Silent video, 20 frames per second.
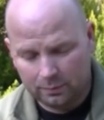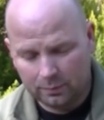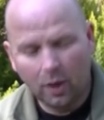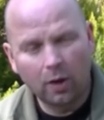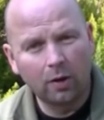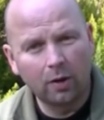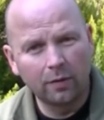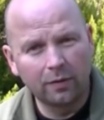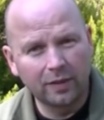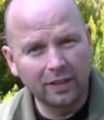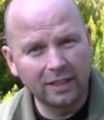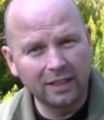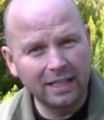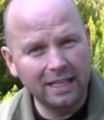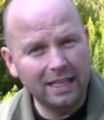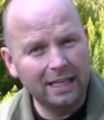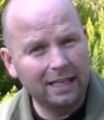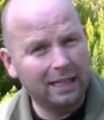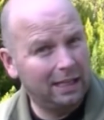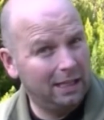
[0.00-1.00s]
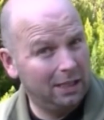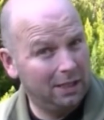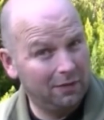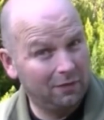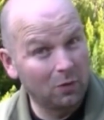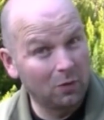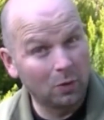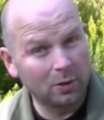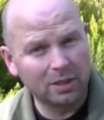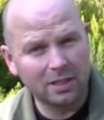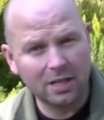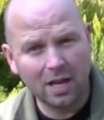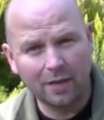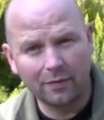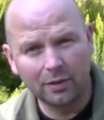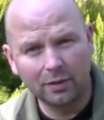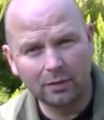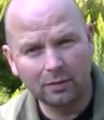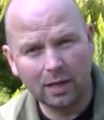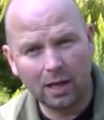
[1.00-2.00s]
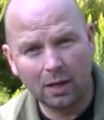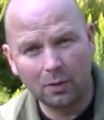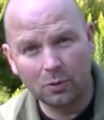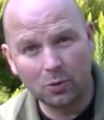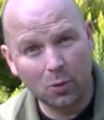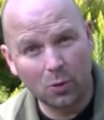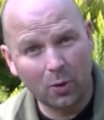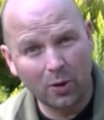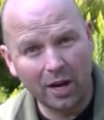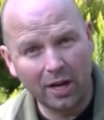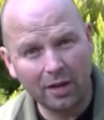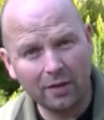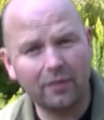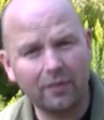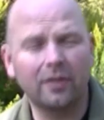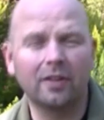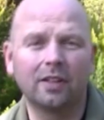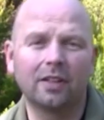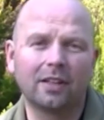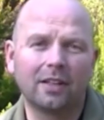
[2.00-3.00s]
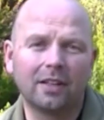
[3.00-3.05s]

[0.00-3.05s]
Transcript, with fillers: of the AK-47 outdoor knife.